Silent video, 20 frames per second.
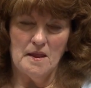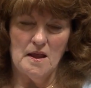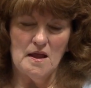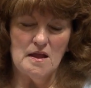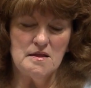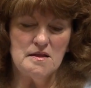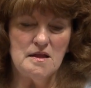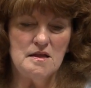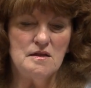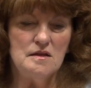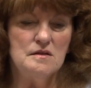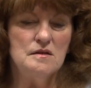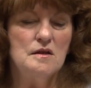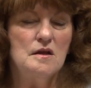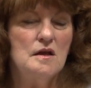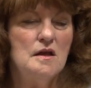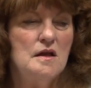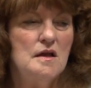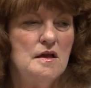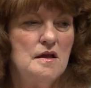And then
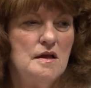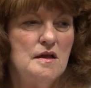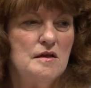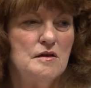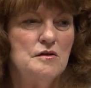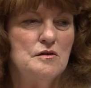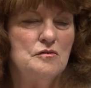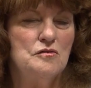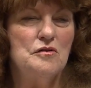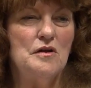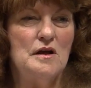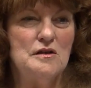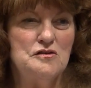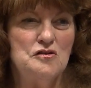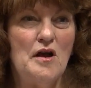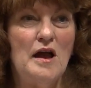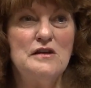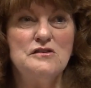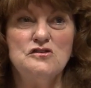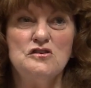it
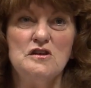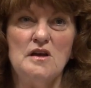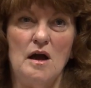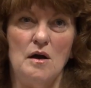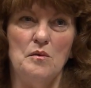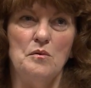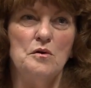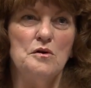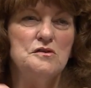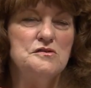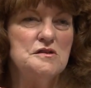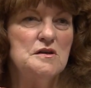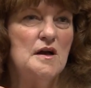gradually got worse.